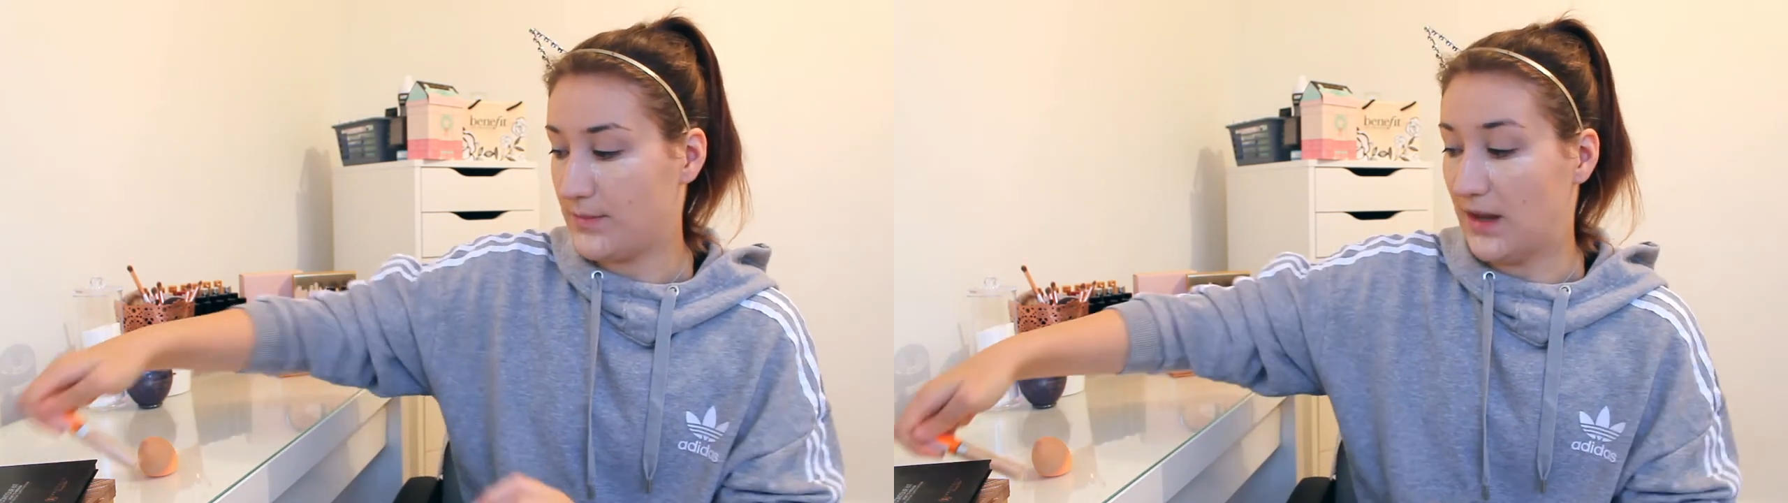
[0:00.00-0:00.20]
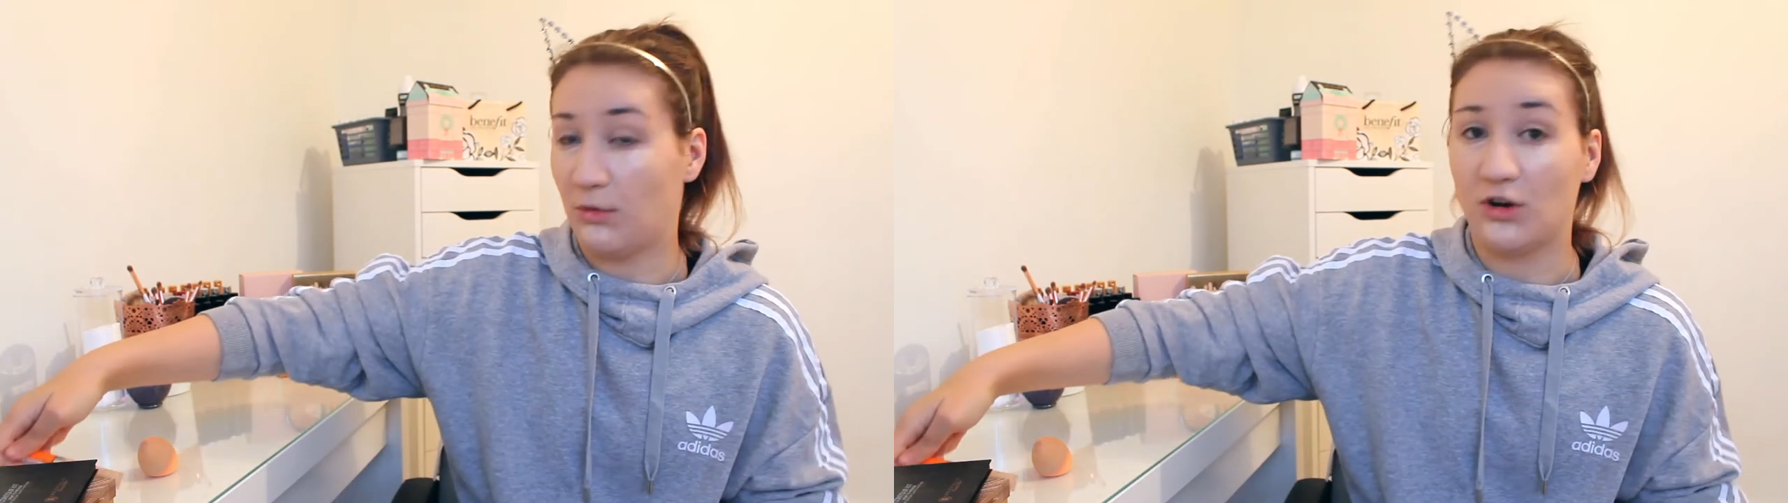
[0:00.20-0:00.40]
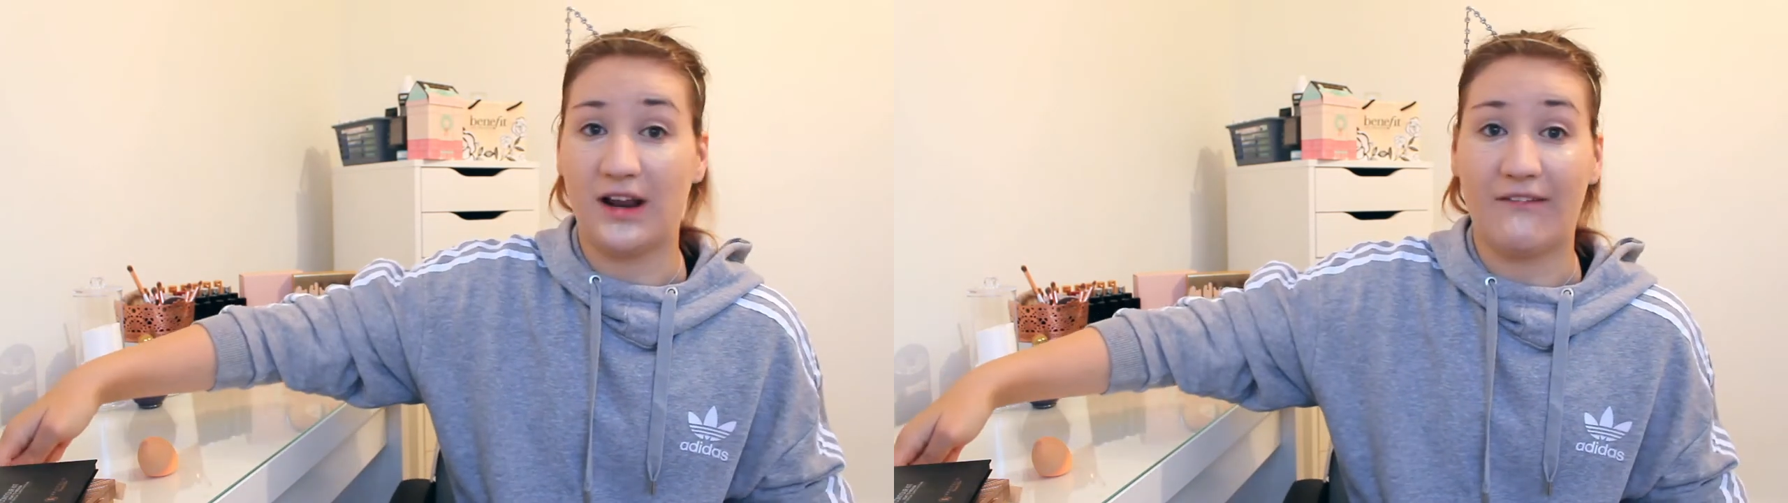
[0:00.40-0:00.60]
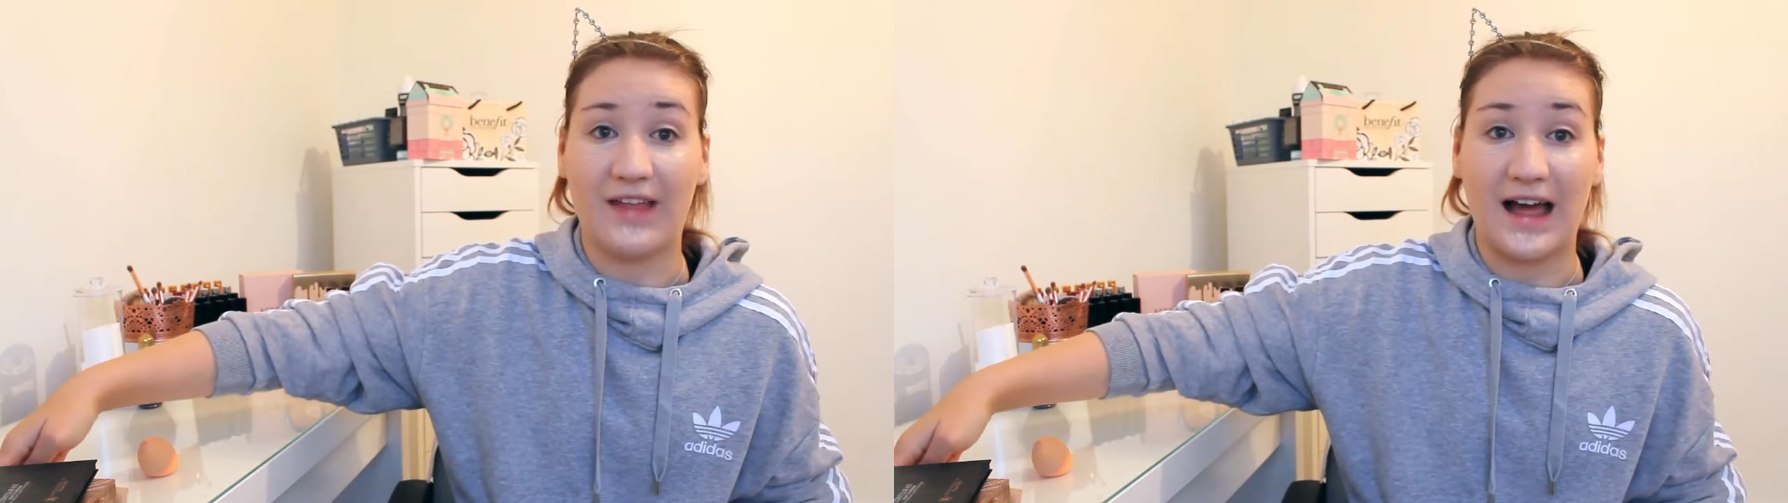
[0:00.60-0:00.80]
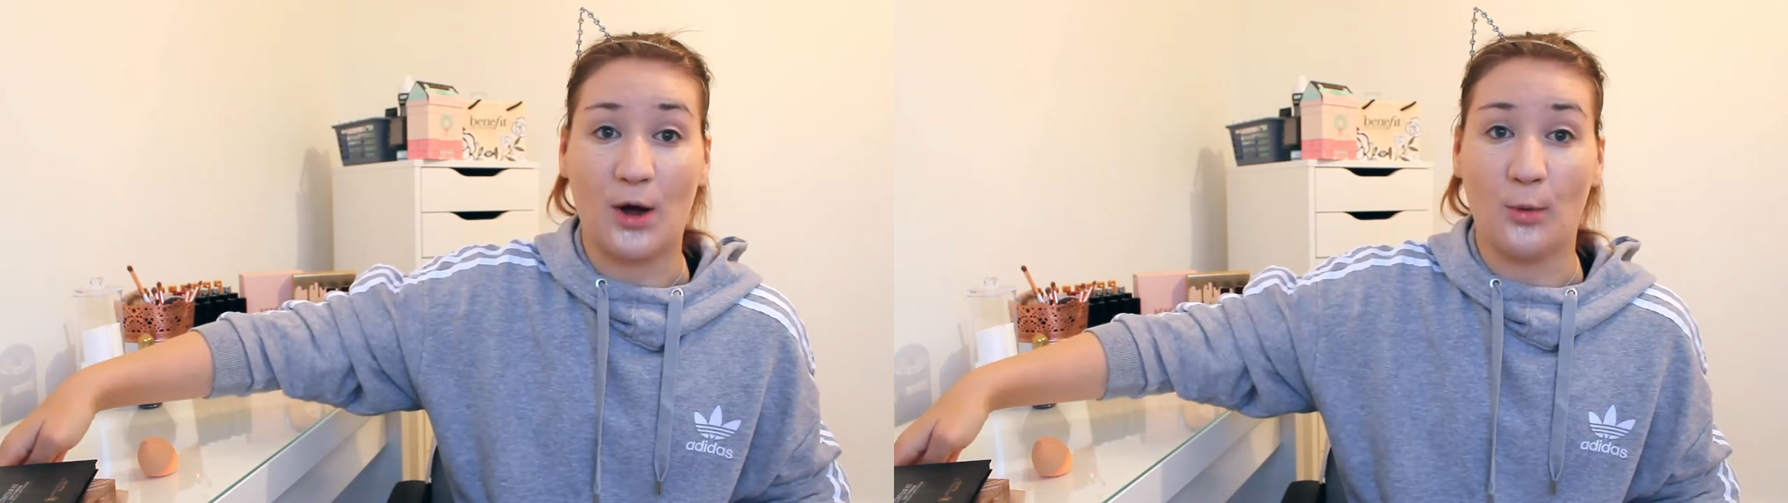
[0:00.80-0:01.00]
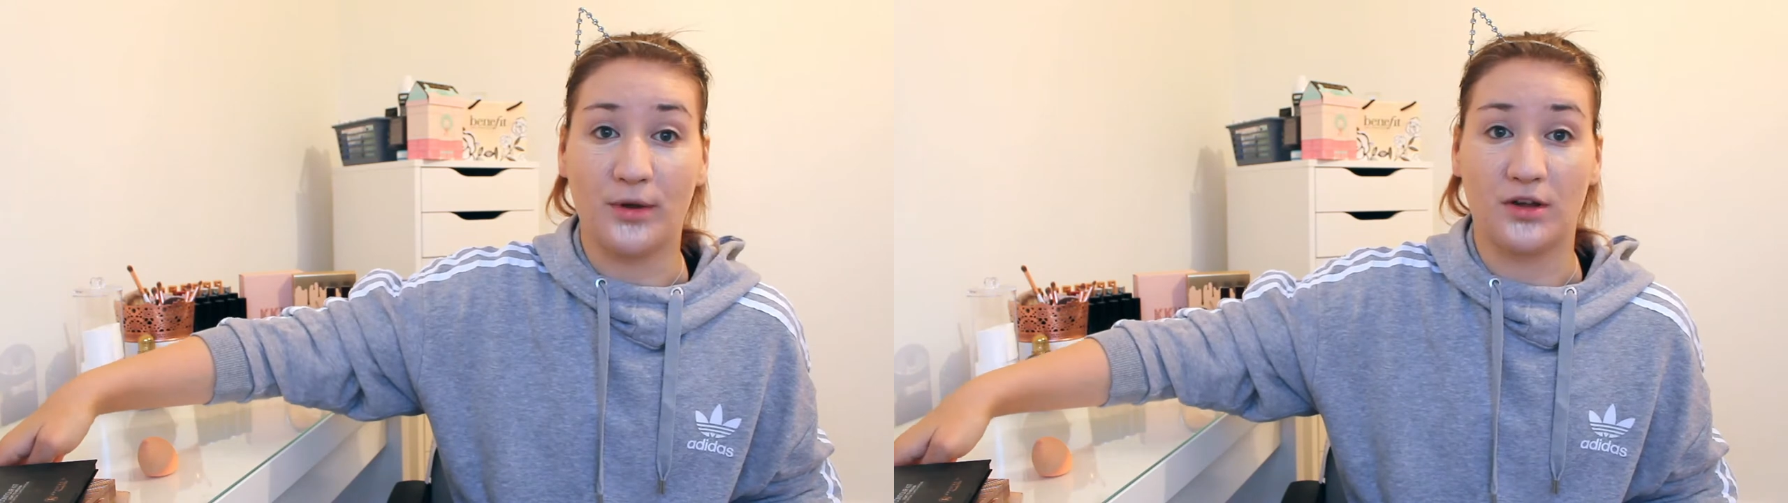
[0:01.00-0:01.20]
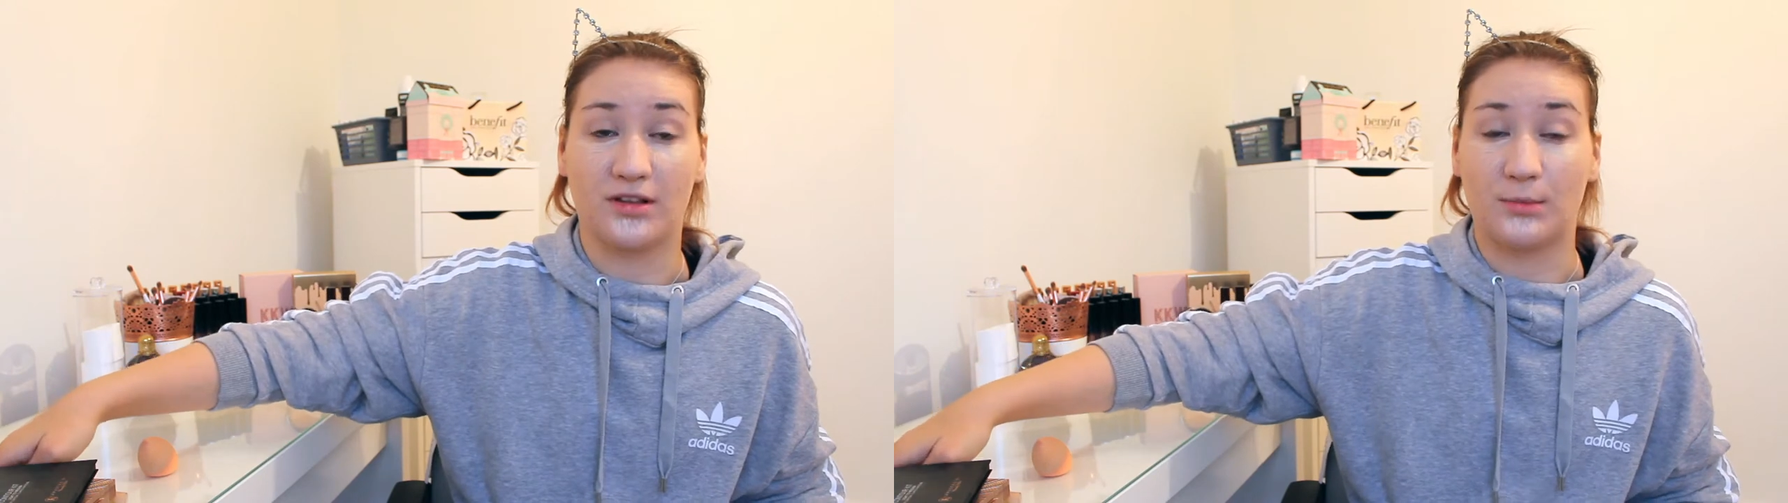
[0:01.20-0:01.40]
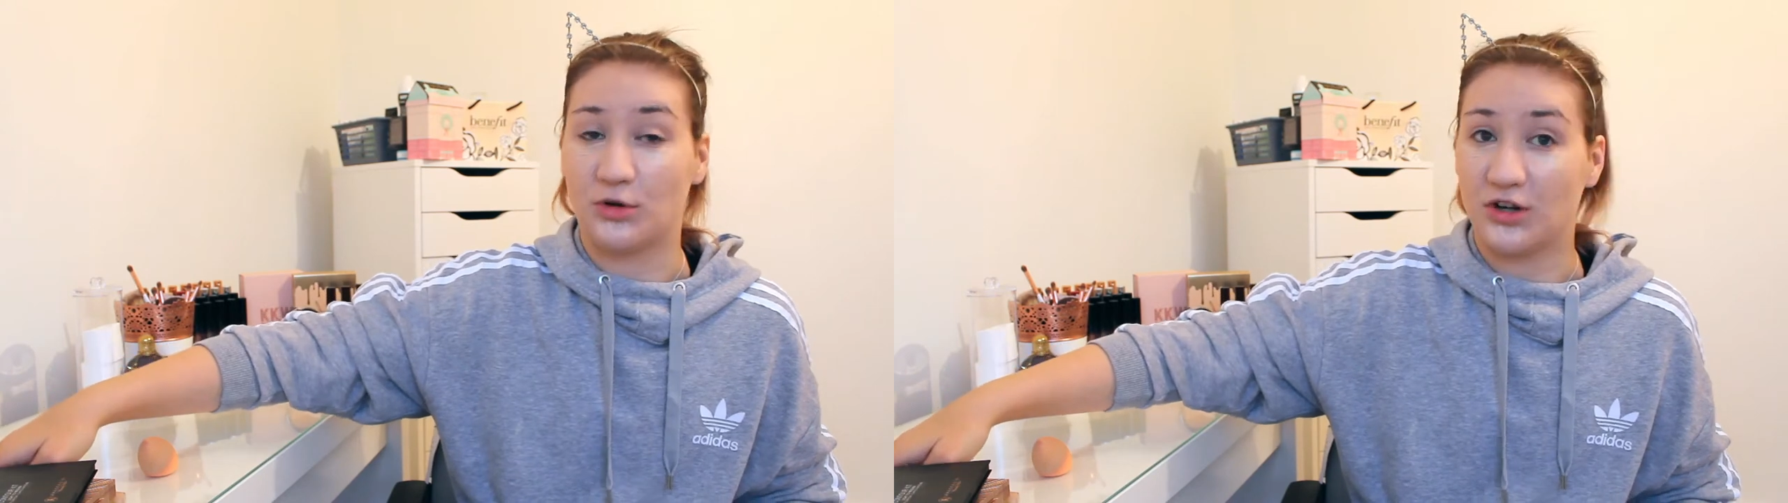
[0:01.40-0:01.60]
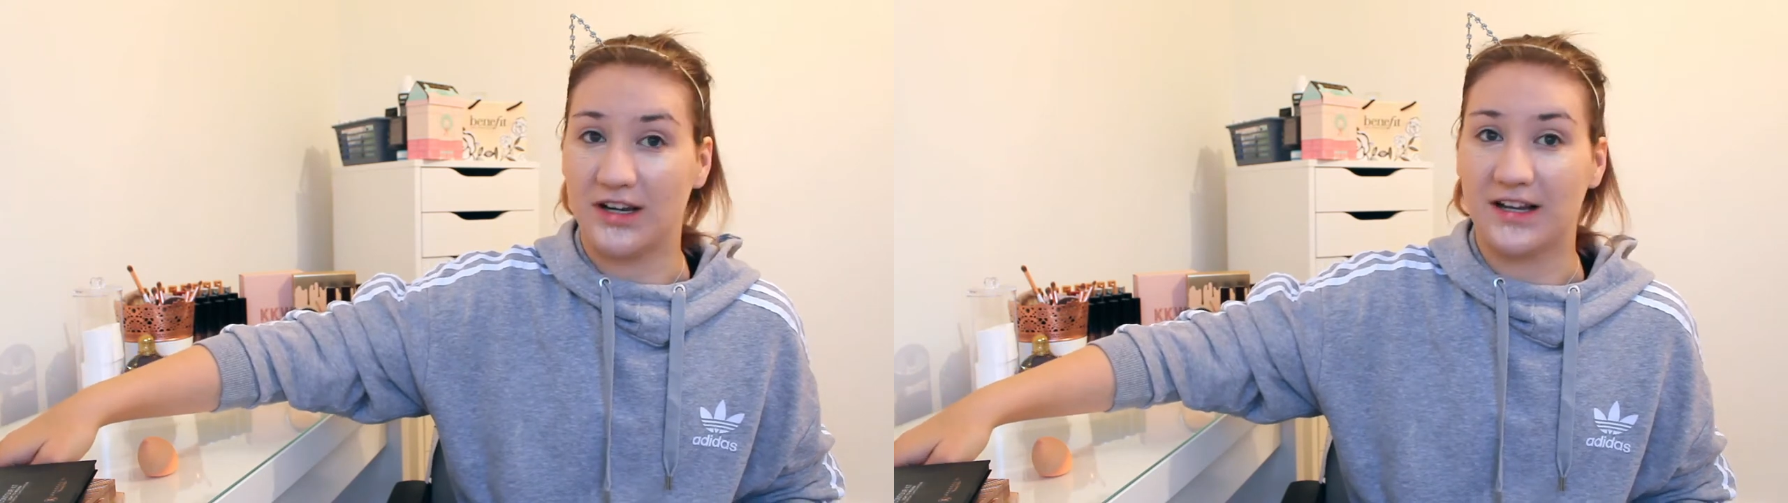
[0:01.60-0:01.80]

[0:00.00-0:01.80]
I'm going to leave that out because I'm going to